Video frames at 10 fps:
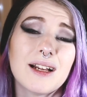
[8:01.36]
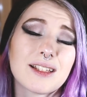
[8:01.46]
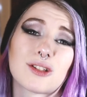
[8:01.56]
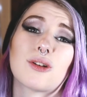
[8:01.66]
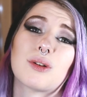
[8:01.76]

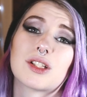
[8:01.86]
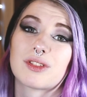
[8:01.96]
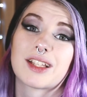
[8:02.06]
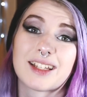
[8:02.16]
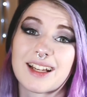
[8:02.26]
So it's
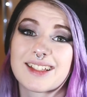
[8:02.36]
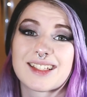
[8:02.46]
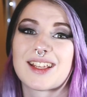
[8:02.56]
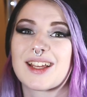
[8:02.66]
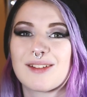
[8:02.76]
really nice
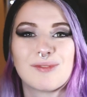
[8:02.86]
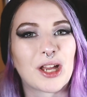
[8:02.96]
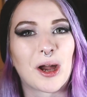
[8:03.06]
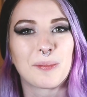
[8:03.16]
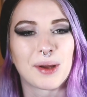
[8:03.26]
to meet
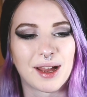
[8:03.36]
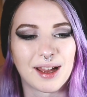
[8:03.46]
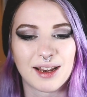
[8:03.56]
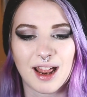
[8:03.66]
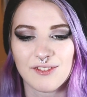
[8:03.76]
up
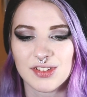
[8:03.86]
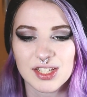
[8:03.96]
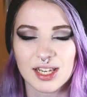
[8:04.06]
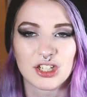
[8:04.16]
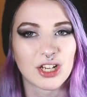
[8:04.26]
and have these
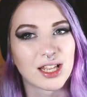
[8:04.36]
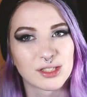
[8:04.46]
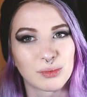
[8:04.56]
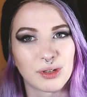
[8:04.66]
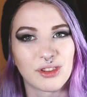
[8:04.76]
kind of
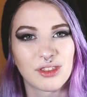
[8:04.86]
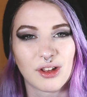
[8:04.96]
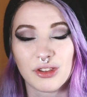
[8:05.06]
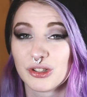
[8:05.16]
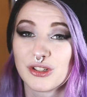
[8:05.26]
chats with
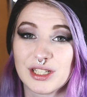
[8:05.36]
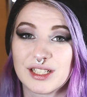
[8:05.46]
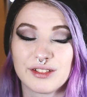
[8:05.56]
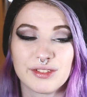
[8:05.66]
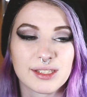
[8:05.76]
other
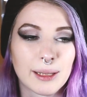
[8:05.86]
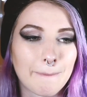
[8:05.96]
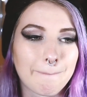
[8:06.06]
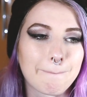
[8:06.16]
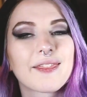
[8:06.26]
creatives.
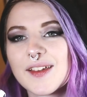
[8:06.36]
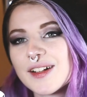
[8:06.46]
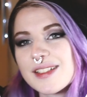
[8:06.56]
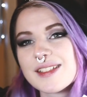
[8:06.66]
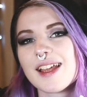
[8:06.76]

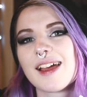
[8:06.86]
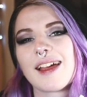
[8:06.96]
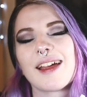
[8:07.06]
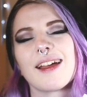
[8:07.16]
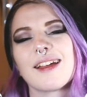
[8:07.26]

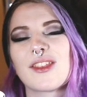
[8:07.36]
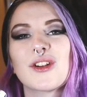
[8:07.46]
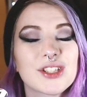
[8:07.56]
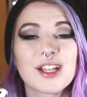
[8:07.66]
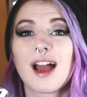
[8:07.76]
Thursday
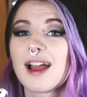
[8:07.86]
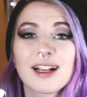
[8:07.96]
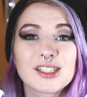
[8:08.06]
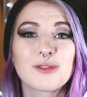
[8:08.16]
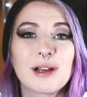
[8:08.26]
I
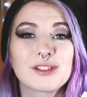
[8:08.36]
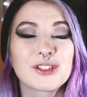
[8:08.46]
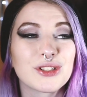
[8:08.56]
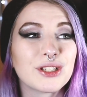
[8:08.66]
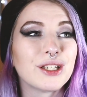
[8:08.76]
actually went to
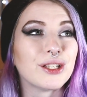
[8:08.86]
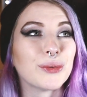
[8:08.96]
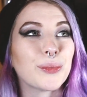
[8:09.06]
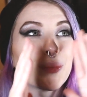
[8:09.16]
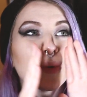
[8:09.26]

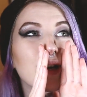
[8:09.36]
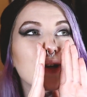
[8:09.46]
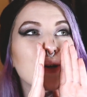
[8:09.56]
uni. Woo!